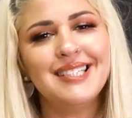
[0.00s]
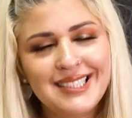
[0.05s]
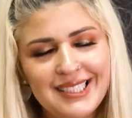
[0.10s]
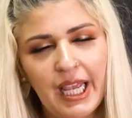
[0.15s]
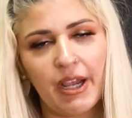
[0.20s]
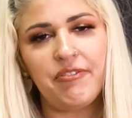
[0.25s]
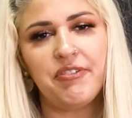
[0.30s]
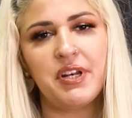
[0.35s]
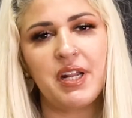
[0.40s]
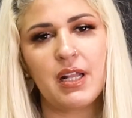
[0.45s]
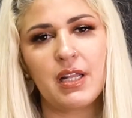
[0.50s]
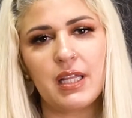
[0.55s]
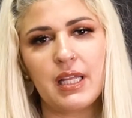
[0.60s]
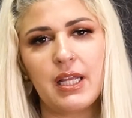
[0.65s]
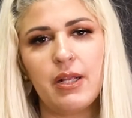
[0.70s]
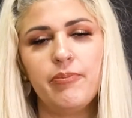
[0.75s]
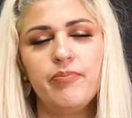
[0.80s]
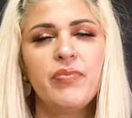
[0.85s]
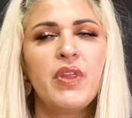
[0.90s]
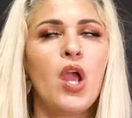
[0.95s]

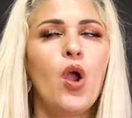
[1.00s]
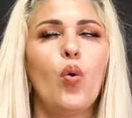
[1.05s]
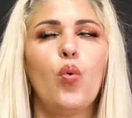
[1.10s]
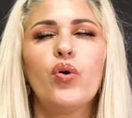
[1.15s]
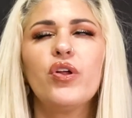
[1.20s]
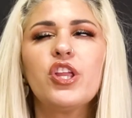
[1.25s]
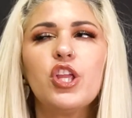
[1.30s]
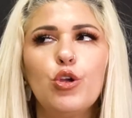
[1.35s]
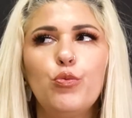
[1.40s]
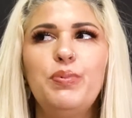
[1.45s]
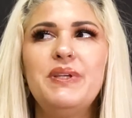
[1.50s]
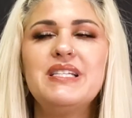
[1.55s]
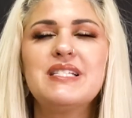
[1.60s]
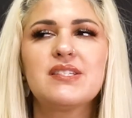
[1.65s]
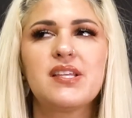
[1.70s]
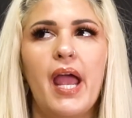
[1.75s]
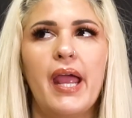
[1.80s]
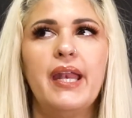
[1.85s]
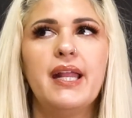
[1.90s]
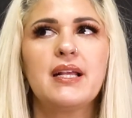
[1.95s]
Definitely. Will you be
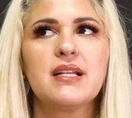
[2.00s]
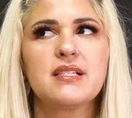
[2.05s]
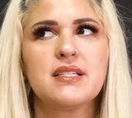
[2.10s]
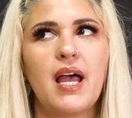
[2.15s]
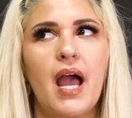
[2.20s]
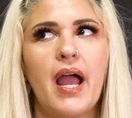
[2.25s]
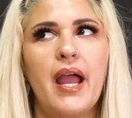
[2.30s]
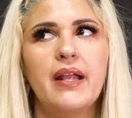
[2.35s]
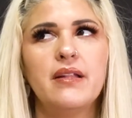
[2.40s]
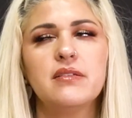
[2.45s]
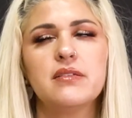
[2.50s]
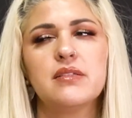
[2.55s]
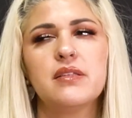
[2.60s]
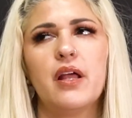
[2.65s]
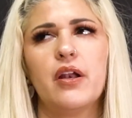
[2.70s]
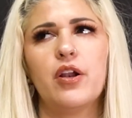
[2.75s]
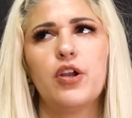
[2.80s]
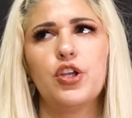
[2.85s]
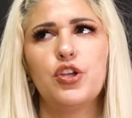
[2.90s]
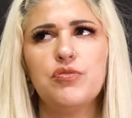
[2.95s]
signing signs
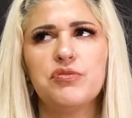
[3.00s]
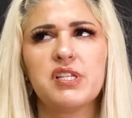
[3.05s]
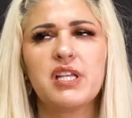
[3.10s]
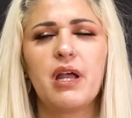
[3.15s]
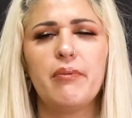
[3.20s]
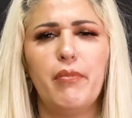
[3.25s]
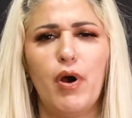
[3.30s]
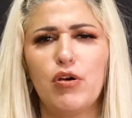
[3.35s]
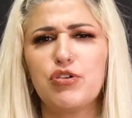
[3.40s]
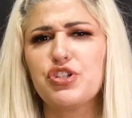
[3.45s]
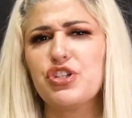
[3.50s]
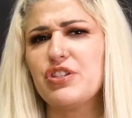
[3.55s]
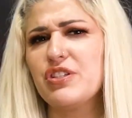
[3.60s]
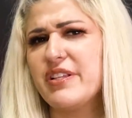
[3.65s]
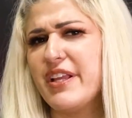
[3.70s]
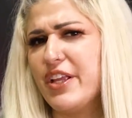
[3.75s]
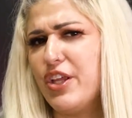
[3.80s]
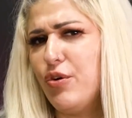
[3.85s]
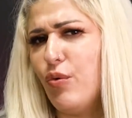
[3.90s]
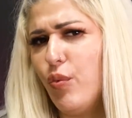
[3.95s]
that are using emotions
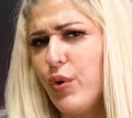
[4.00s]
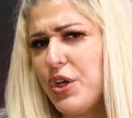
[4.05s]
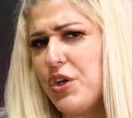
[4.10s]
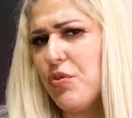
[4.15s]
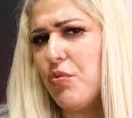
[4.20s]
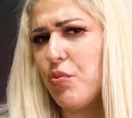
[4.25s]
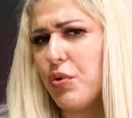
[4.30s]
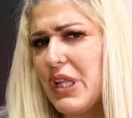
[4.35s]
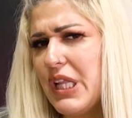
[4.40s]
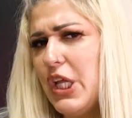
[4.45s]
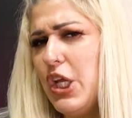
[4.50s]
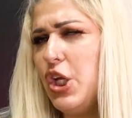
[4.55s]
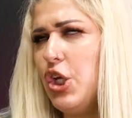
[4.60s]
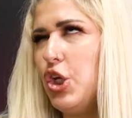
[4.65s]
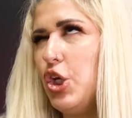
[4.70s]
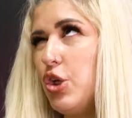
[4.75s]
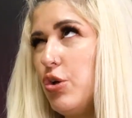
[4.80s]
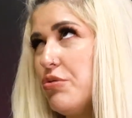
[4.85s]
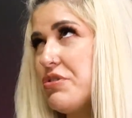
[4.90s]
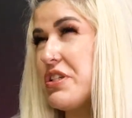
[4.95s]
that you wouldn't really
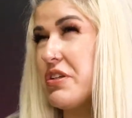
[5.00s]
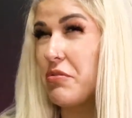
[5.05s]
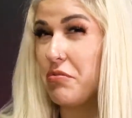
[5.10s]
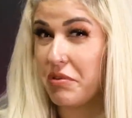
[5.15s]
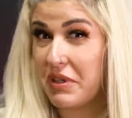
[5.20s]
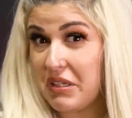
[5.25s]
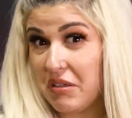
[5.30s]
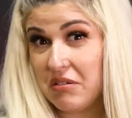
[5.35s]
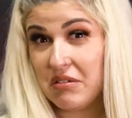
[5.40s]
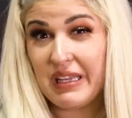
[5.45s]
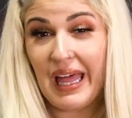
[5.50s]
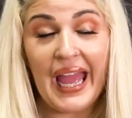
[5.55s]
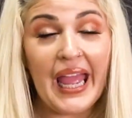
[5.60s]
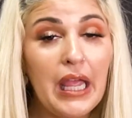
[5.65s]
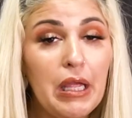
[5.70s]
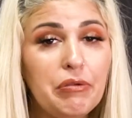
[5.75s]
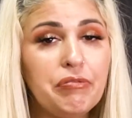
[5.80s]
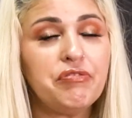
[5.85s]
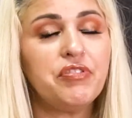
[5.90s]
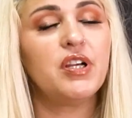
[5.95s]
use in real
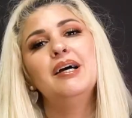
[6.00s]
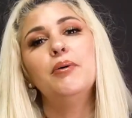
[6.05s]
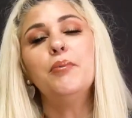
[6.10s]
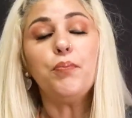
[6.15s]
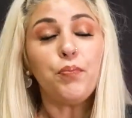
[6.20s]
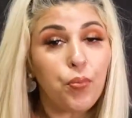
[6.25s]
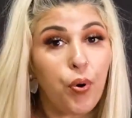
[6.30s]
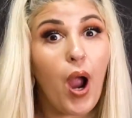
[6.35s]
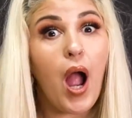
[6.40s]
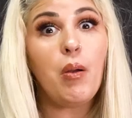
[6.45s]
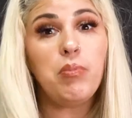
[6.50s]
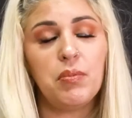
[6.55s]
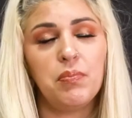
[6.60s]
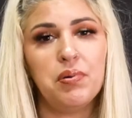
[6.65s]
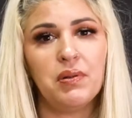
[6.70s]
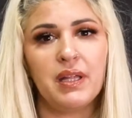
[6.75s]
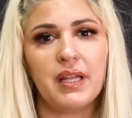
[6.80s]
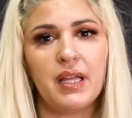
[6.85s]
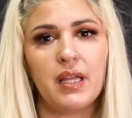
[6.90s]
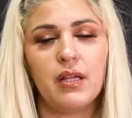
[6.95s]
life?
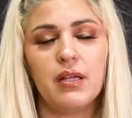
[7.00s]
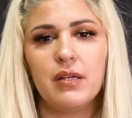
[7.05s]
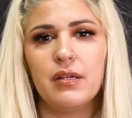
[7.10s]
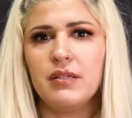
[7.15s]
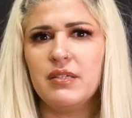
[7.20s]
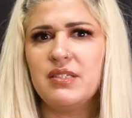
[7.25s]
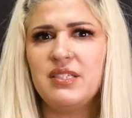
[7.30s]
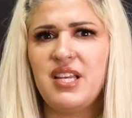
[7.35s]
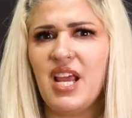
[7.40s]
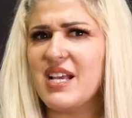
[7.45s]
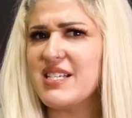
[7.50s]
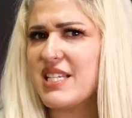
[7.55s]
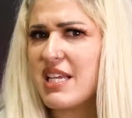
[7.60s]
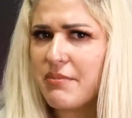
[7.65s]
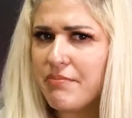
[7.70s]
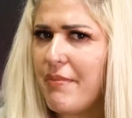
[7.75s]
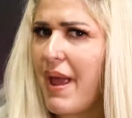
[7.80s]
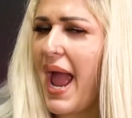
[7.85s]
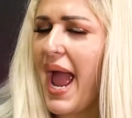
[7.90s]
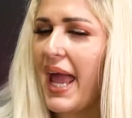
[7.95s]
Probably. Does
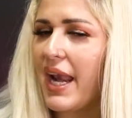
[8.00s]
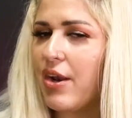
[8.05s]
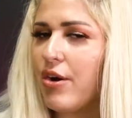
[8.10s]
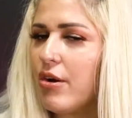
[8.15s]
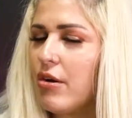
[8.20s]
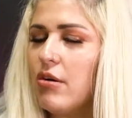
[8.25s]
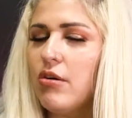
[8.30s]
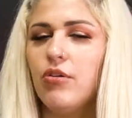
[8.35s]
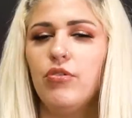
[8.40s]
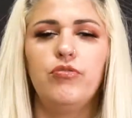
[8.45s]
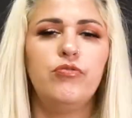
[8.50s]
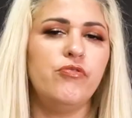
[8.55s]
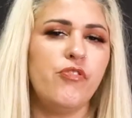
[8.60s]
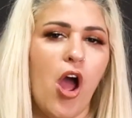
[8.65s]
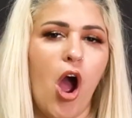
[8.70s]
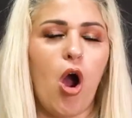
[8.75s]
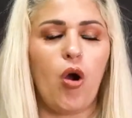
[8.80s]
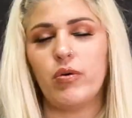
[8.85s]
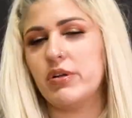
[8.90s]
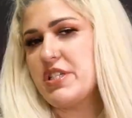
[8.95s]
it matter?
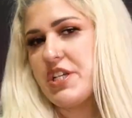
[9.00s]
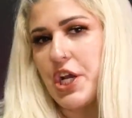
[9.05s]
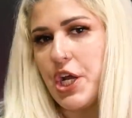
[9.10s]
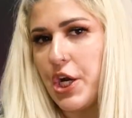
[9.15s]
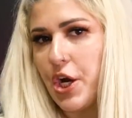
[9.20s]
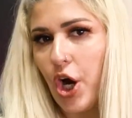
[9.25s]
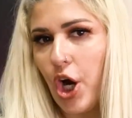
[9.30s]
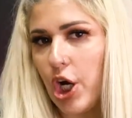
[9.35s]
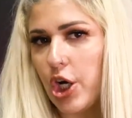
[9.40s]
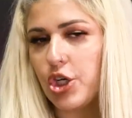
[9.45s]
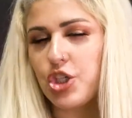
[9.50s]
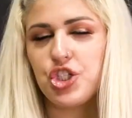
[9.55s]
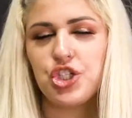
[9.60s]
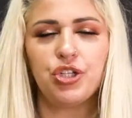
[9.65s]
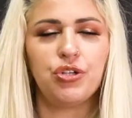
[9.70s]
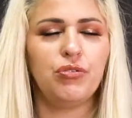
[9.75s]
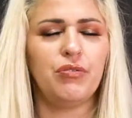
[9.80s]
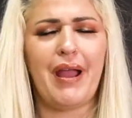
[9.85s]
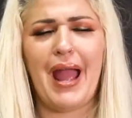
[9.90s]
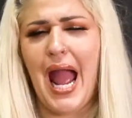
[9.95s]
No. Is it going to hurt
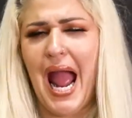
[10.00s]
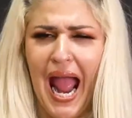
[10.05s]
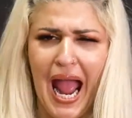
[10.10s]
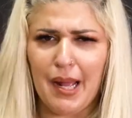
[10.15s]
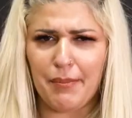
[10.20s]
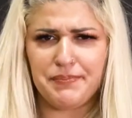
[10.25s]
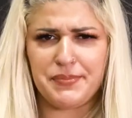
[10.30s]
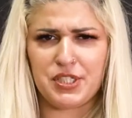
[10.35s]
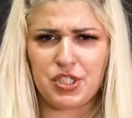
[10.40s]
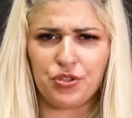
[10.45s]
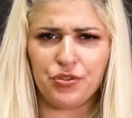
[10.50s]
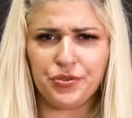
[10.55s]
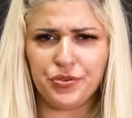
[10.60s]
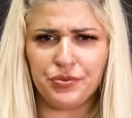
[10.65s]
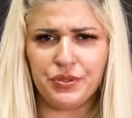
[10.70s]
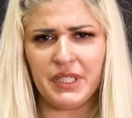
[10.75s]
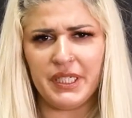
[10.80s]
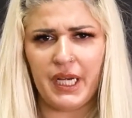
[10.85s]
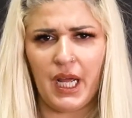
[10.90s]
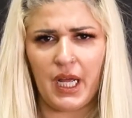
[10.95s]
you?
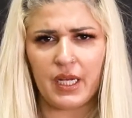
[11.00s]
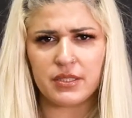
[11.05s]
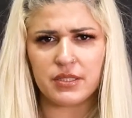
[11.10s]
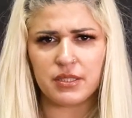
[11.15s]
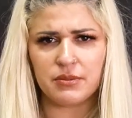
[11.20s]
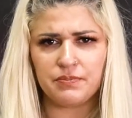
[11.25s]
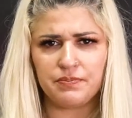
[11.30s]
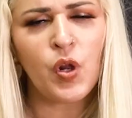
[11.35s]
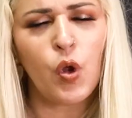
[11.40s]
Absolutely not.